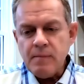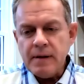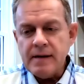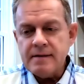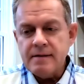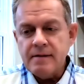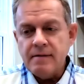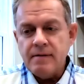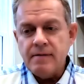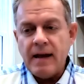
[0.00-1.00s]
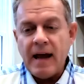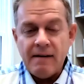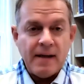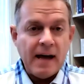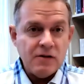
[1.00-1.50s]
because they
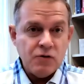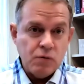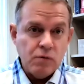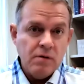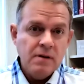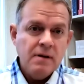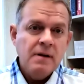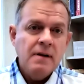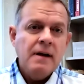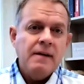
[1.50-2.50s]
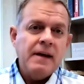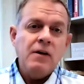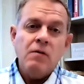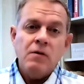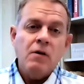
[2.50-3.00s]
have that tool. They
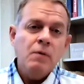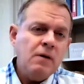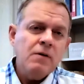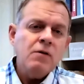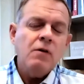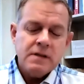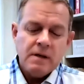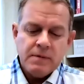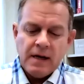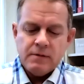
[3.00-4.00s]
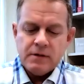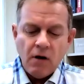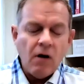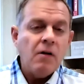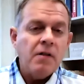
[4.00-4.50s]
don't know. We don't know sometimes
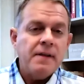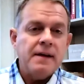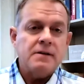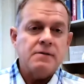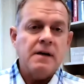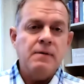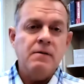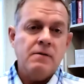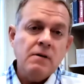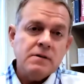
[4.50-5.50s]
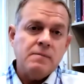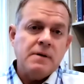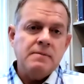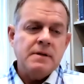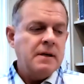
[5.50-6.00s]
all things, right? We don't know
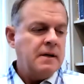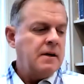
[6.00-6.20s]
sometimes.